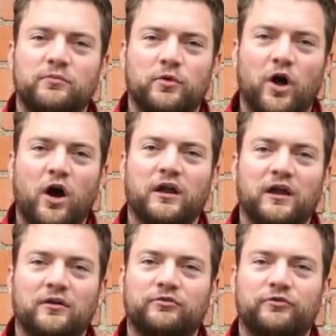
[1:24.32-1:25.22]

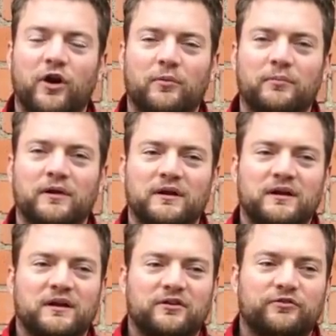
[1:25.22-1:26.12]
logging
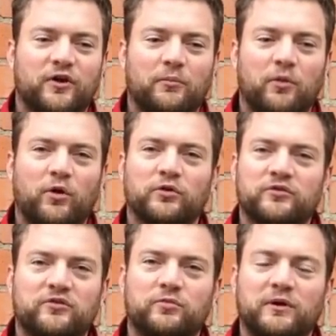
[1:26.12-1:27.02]
from old
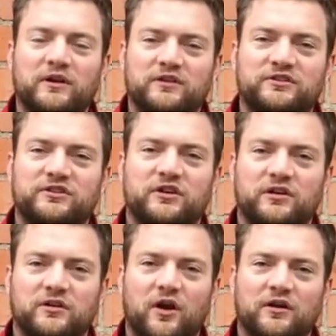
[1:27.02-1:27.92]
Swedish
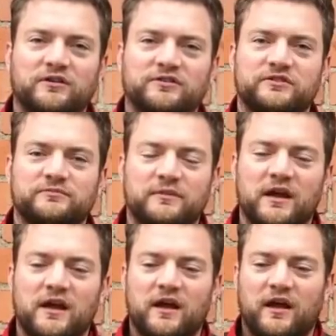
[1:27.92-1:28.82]
loggers.
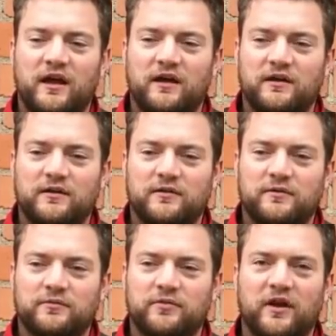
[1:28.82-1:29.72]

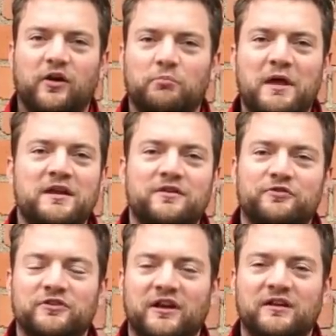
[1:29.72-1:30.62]
There are many
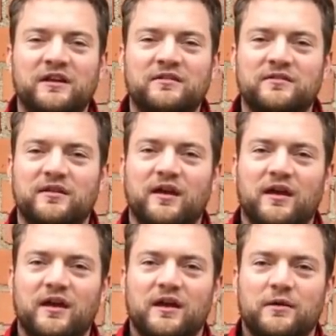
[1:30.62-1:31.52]
different techniques,
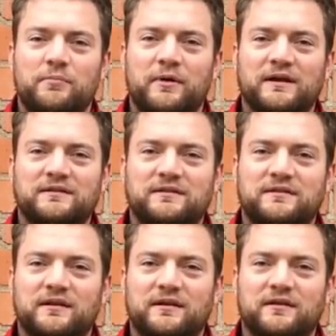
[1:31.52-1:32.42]

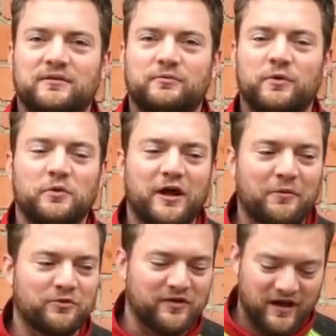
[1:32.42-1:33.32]
but we will
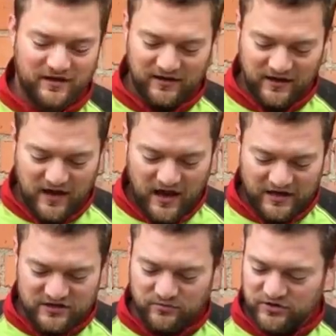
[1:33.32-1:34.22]
come to that.
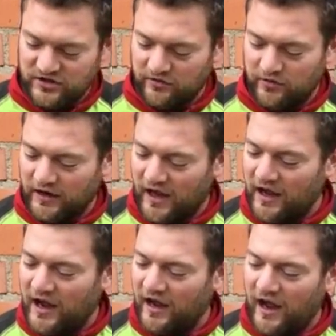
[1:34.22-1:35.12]
I just want to share real quick,
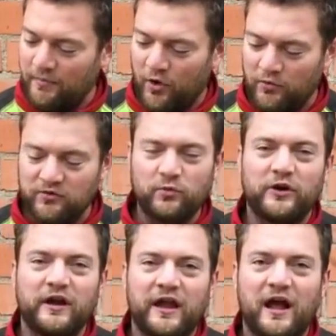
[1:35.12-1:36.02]
I'm always
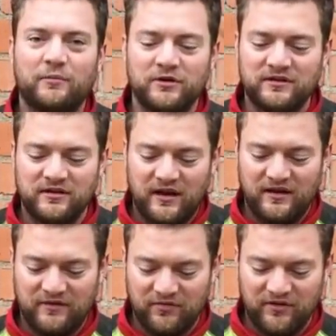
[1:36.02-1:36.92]
wearing a helmet,
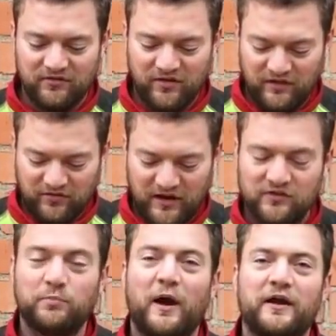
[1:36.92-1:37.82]
and even these things, they
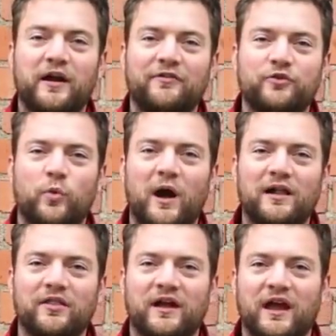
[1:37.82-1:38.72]
expire after a
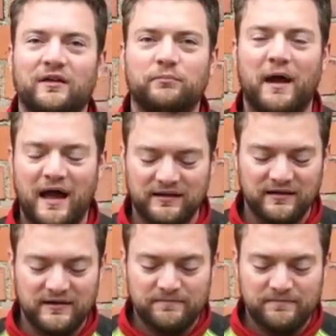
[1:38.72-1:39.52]
while, they get bad.